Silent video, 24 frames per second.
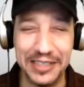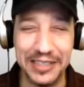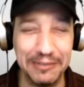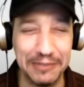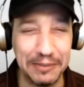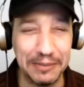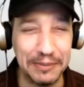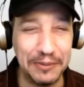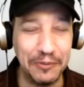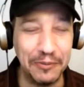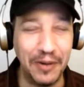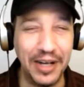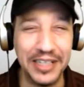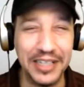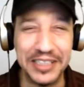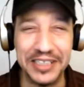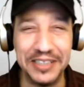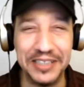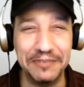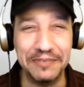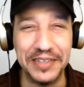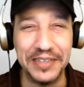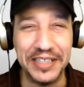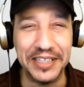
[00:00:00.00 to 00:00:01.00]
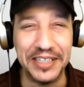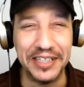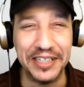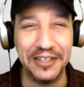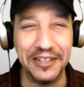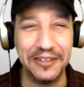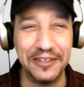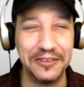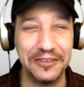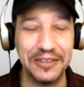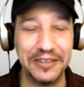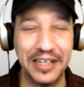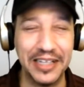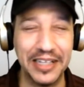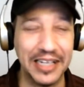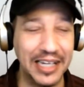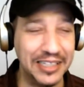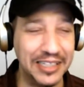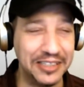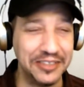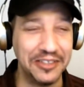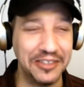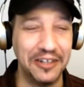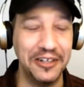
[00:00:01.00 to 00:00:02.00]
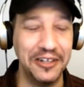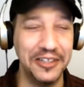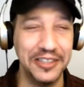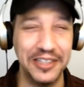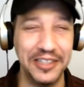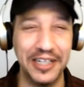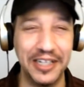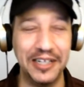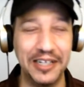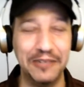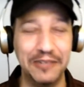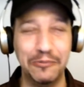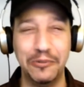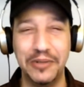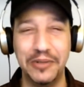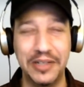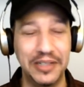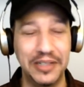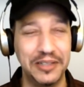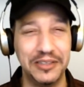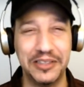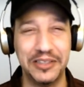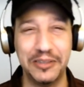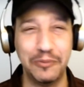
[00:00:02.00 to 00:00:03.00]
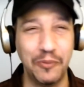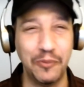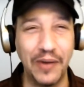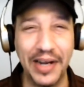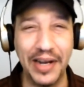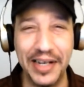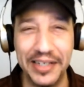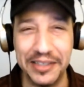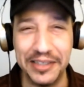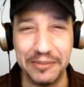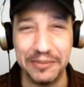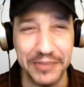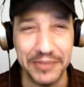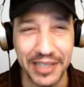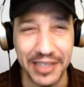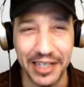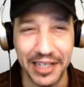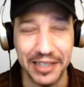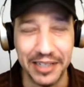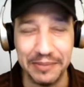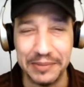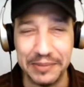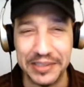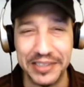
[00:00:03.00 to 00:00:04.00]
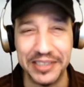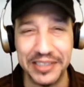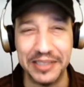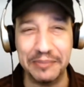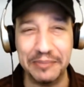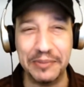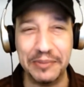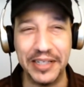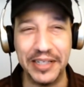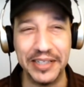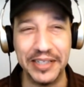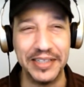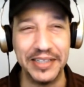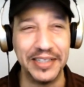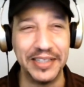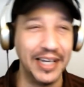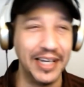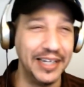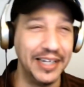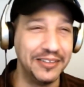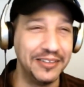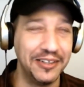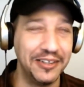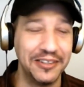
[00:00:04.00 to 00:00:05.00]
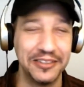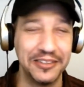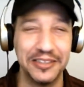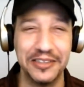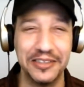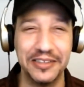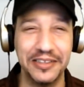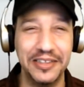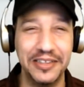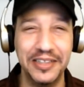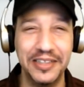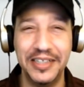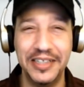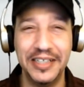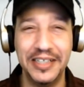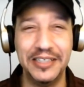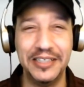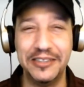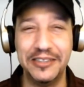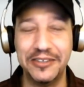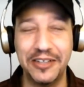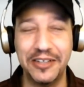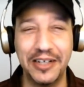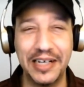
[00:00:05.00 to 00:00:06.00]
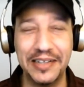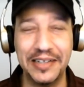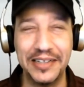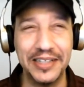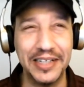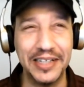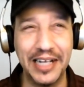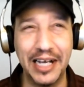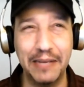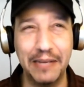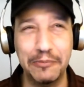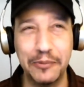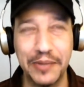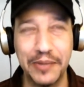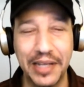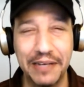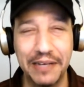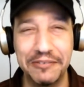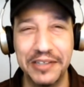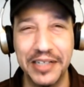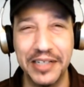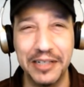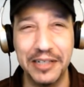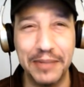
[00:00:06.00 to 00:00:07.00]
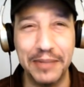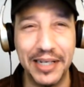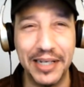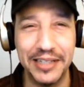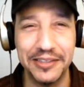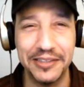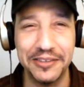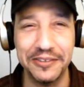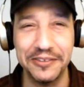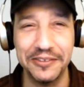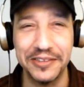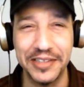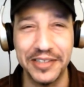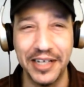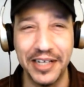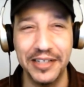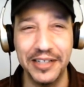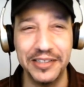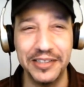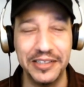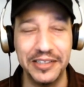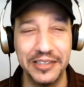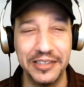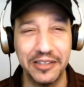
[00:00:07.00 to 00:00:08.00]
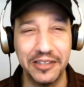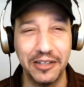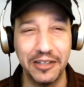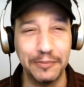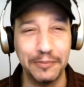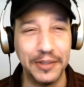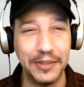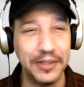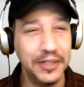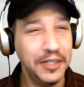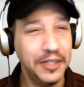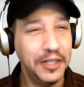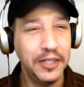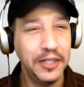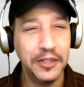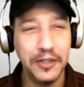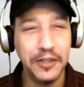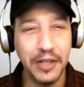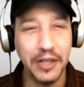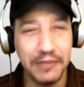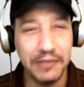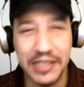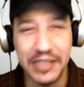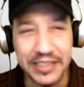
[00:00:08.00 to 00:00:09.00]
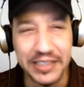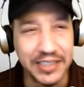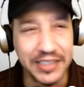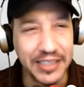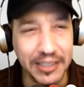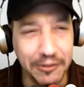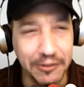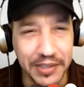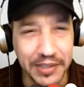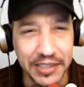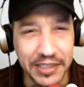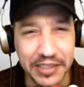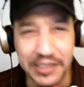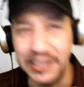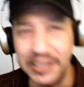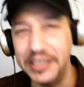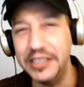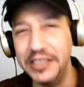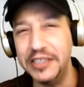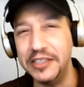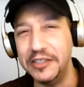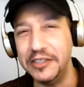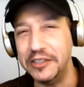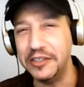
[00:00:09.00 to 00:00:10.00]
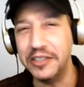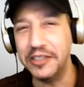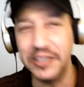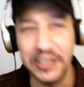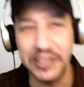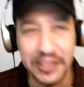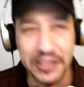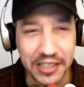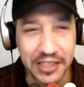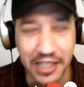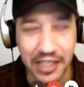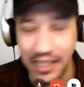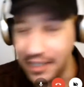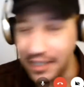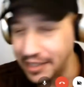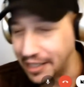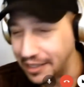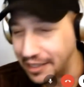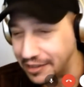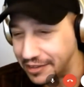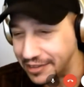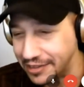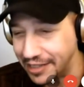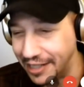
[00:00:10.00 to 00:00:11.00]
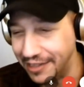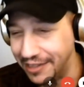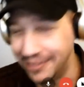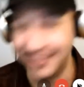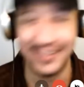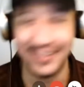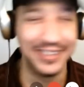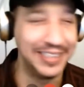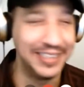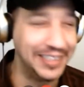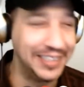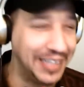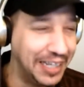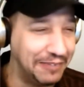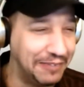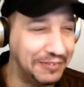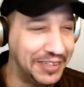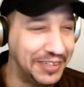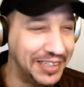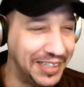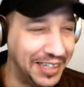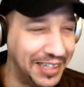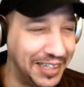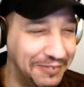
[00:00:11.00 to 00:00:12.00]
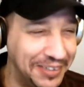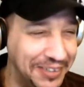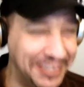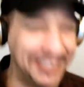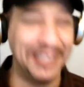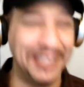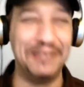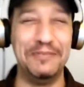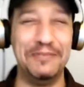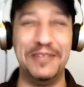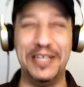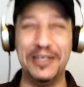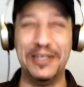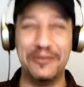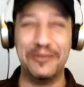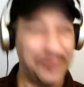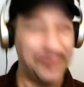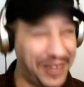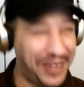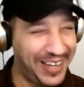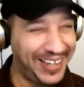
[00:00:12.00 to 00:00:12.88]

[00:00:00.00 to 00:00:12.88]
I've been watching a video. Like I started at some random time, it seemed like, and the guy talks, he's talking, I think it happened with Everyday Master's case, and he's talking about, you ever get synchronicities and you look at the clock and I look down, it's 11:11. I'm like, what?